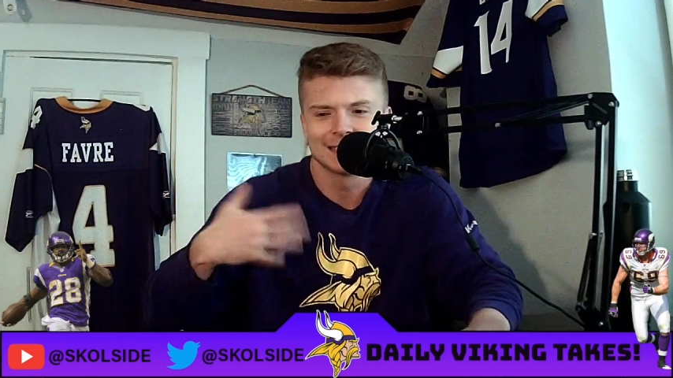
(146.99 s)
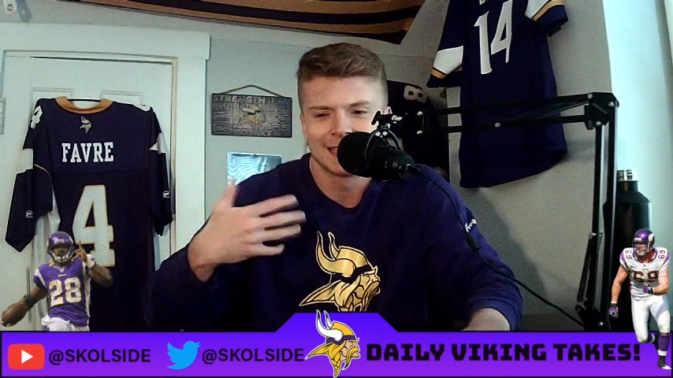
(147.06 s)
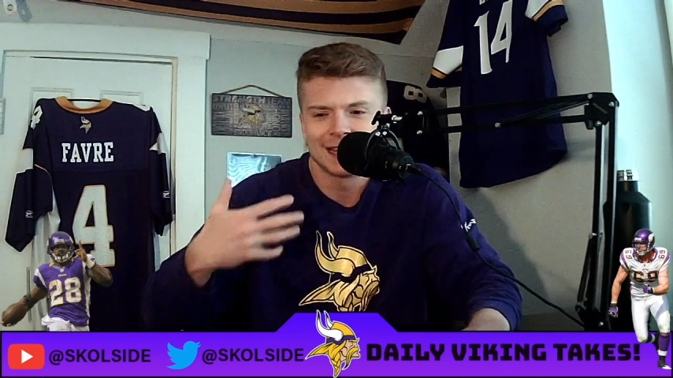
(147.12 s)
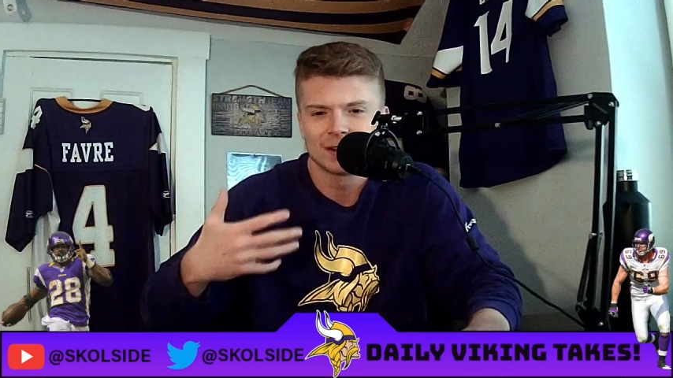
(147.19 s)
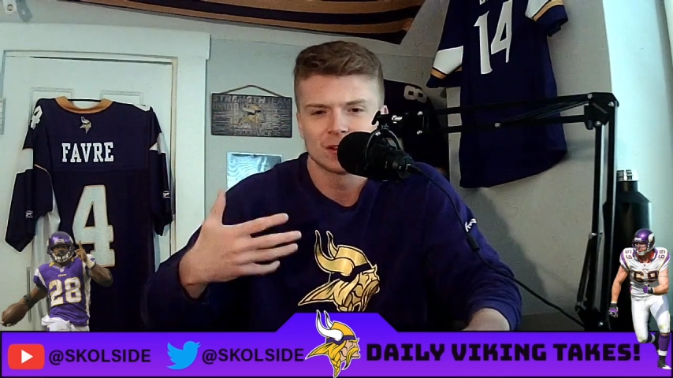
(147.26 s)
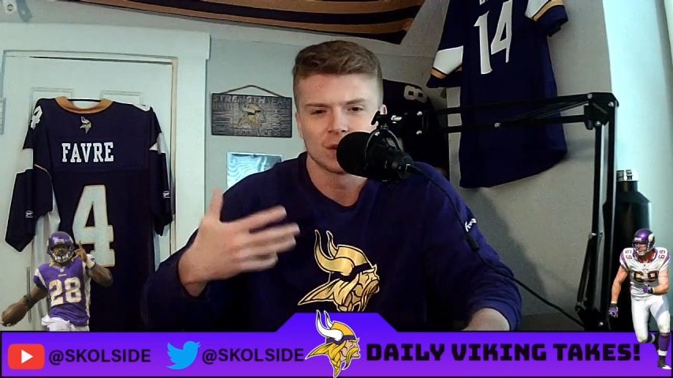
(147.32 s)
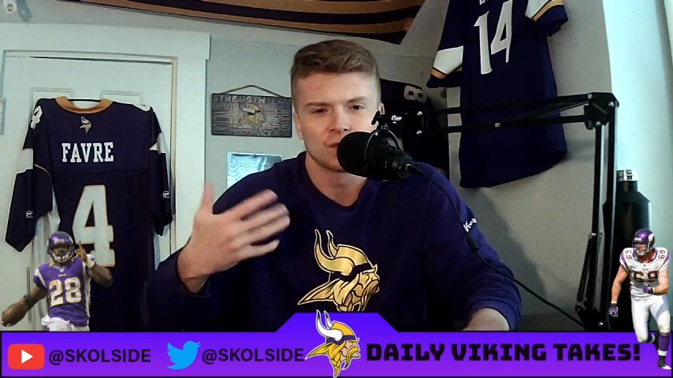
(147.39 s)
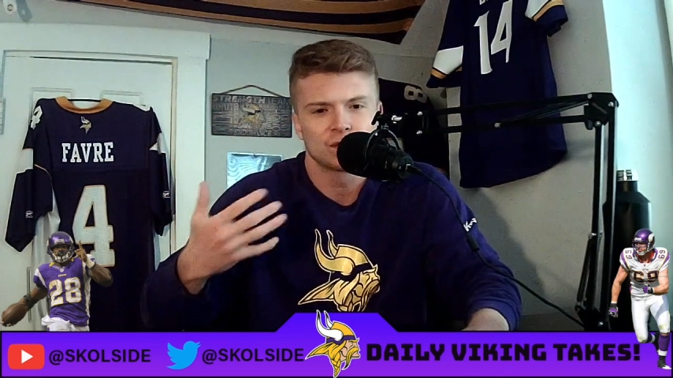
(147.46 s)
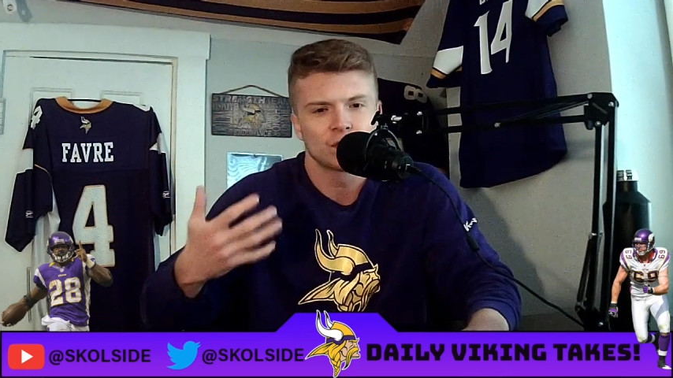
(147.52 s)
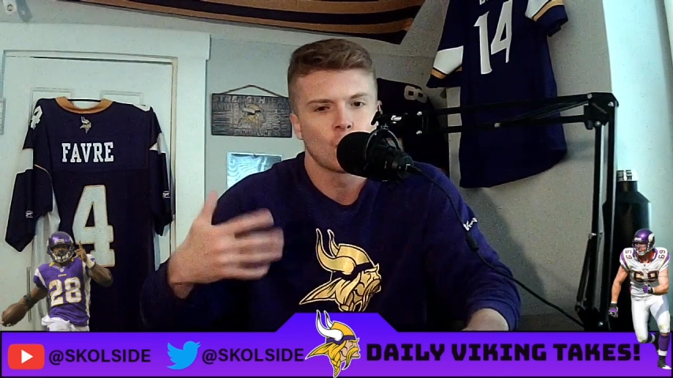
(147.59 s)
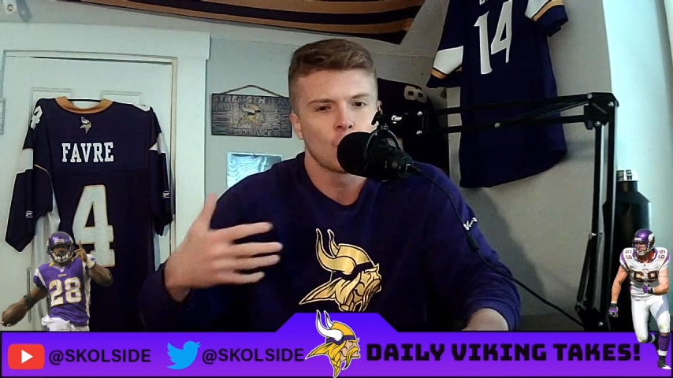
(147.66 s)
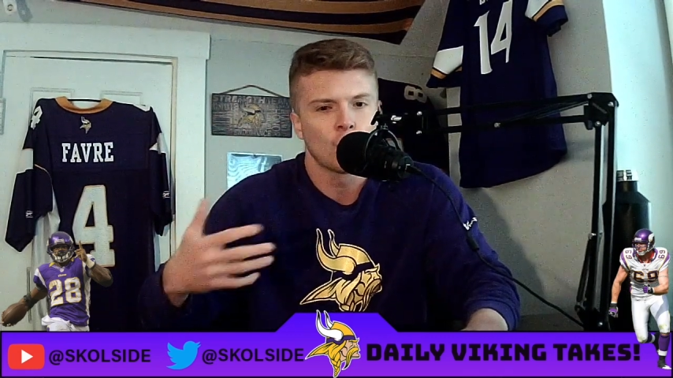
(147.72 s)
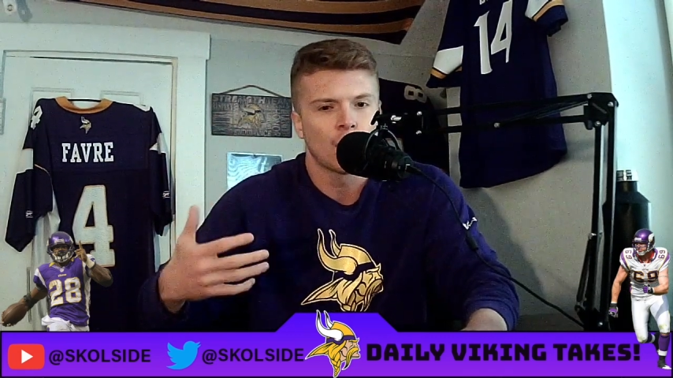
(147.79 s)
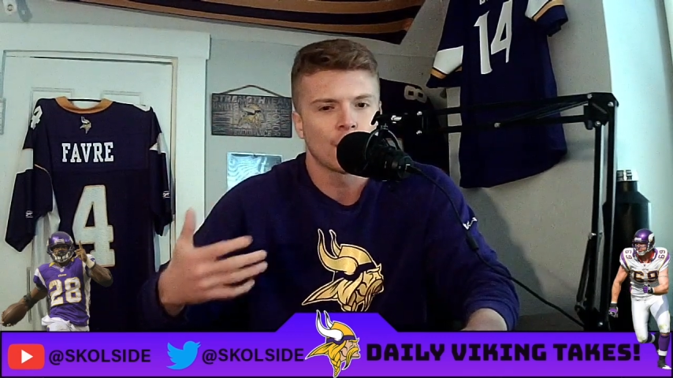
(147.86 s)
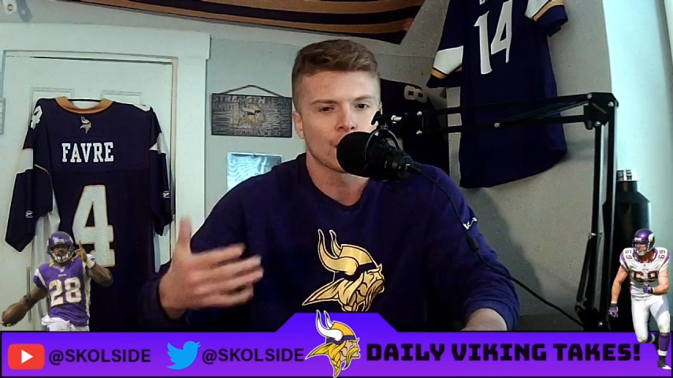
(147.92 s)
get the
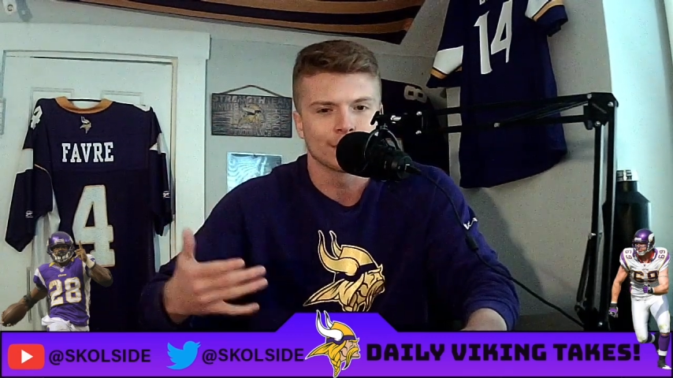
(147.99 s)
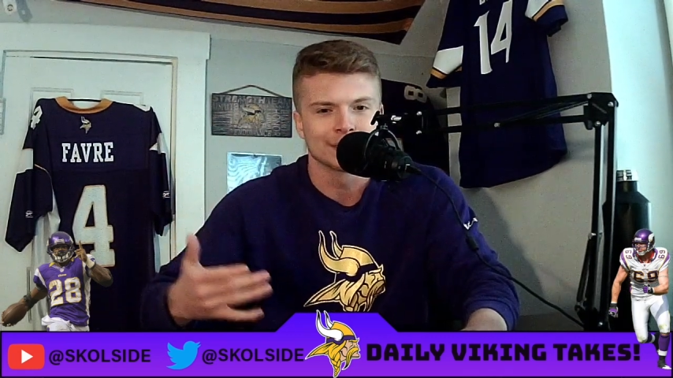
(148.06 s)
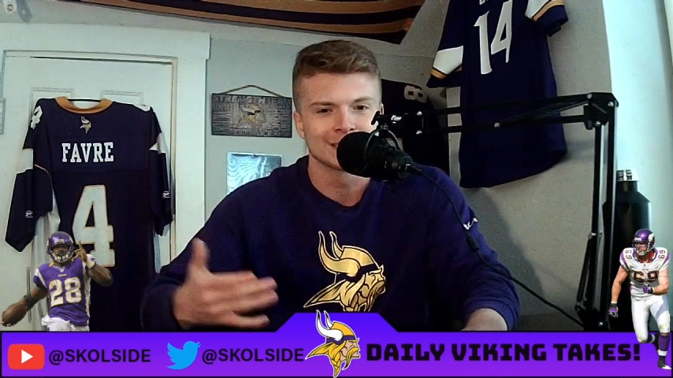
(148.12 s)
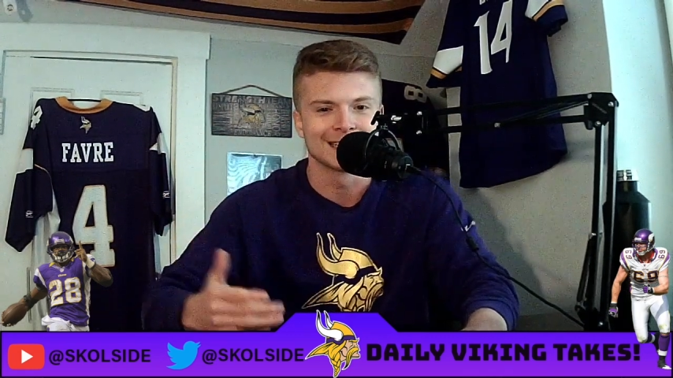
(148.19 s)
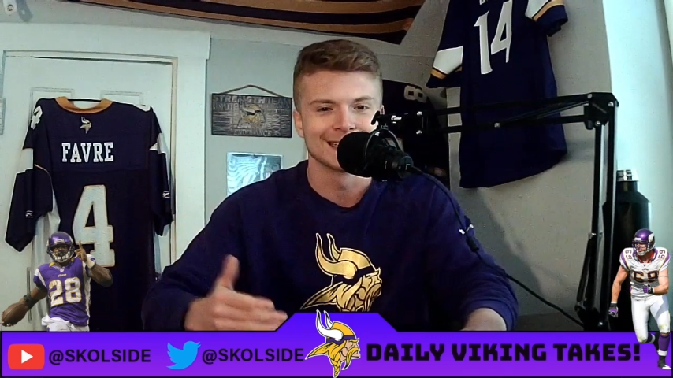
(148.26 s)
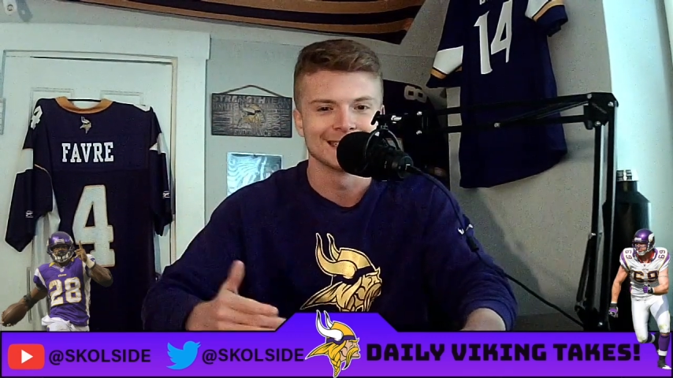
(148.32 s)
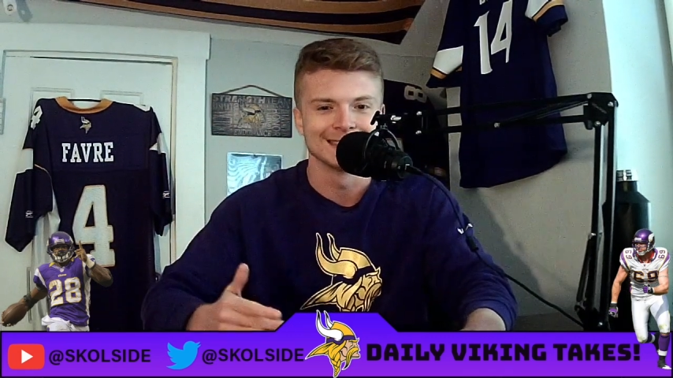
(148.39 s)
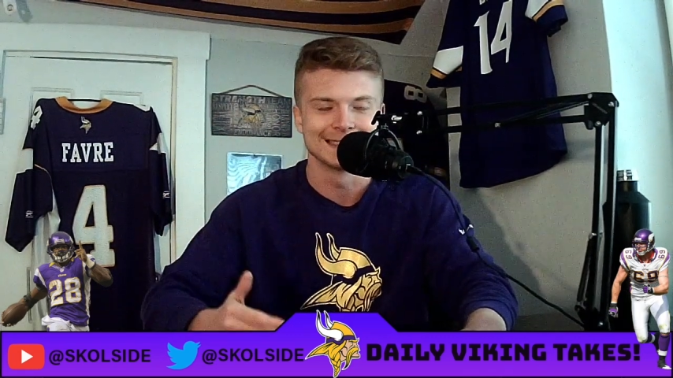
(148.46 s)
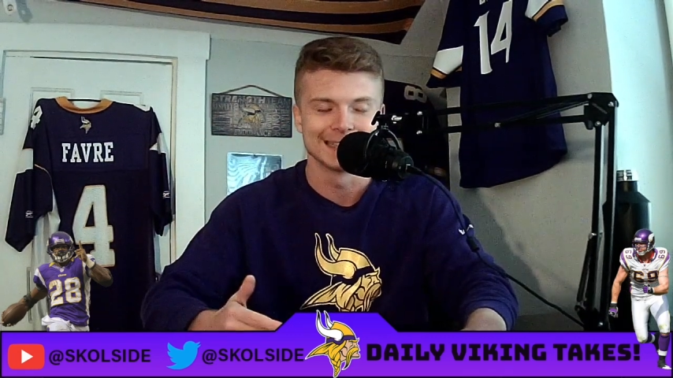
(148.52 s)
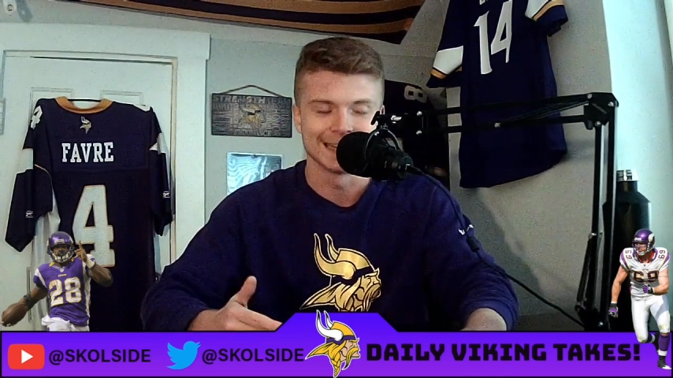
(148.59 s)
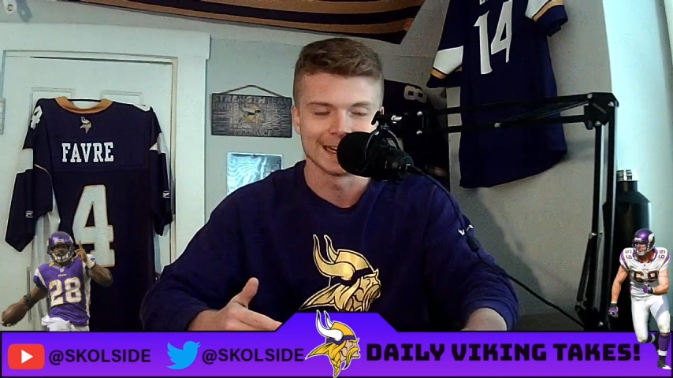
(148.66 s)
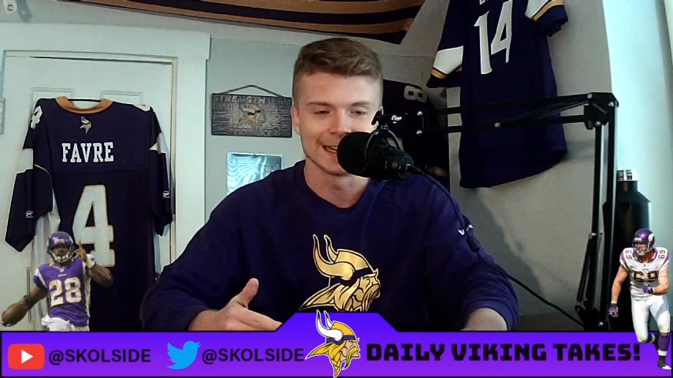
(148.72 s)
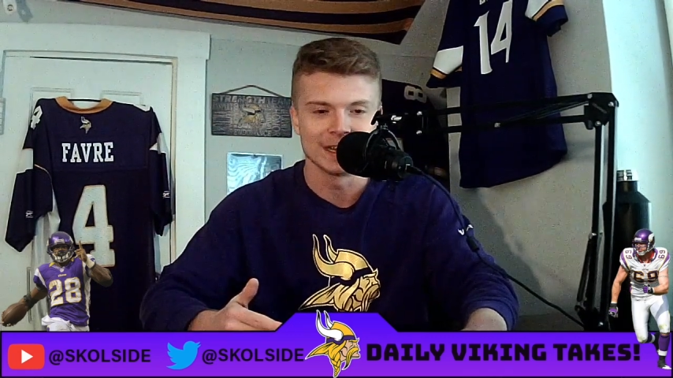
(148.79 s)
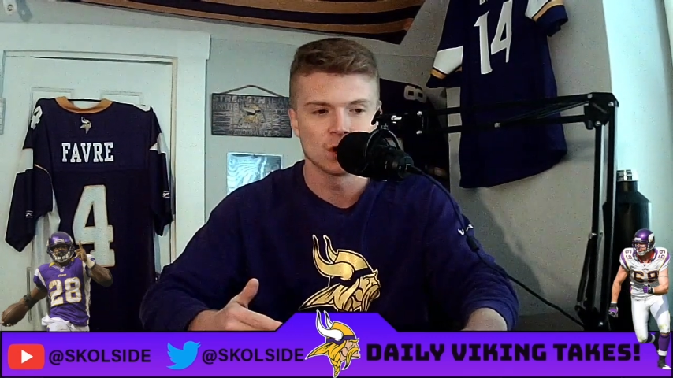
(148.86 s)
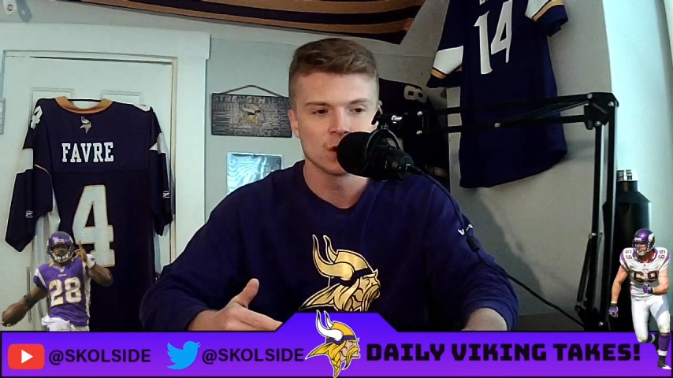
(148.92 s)
full 100%
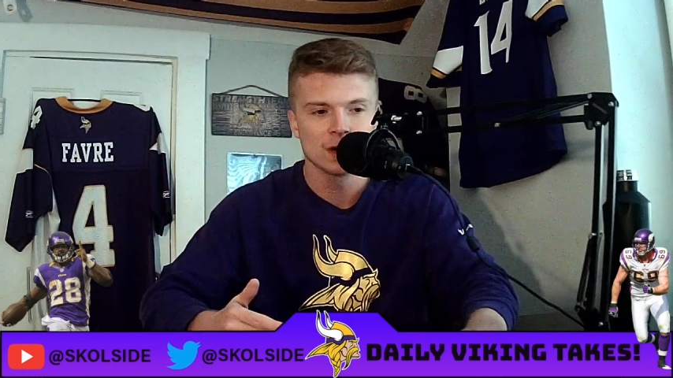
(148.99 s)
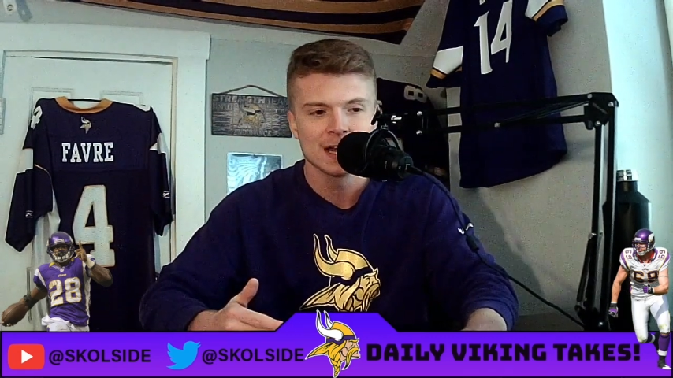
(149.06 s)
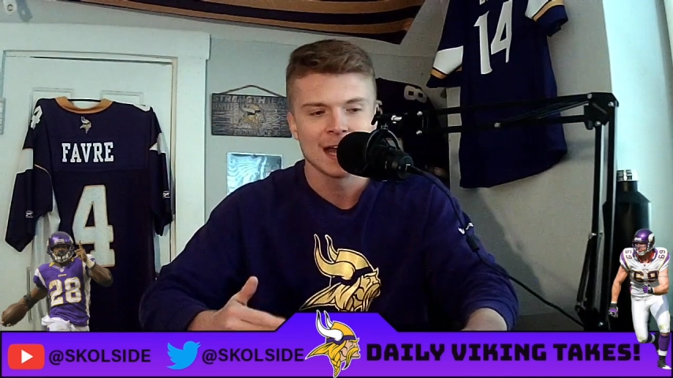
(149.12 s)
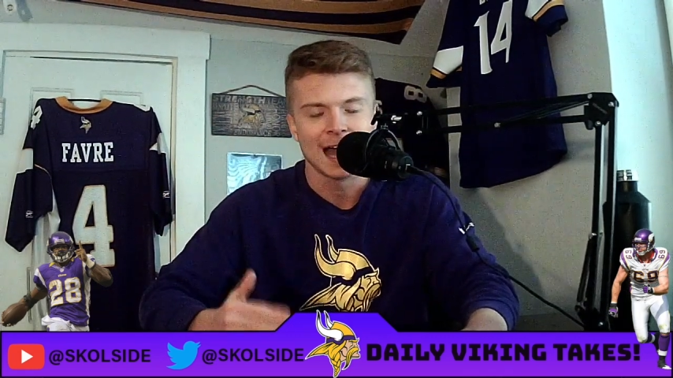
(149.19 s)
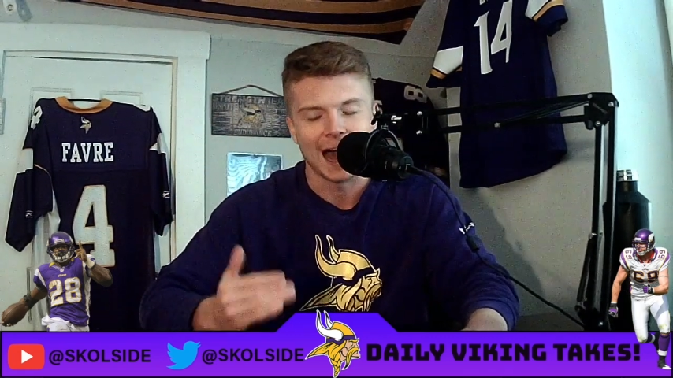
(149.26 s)
Danielle,